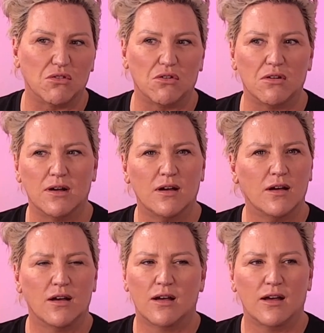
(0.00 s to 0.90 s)
or
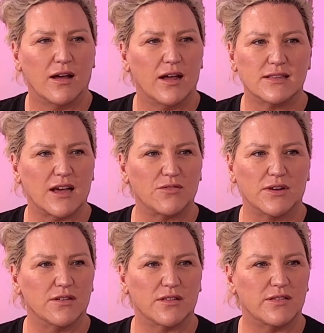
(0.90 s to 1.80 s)
it's
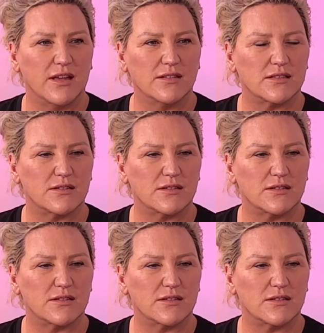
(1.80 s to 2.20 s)
unreal the well, things.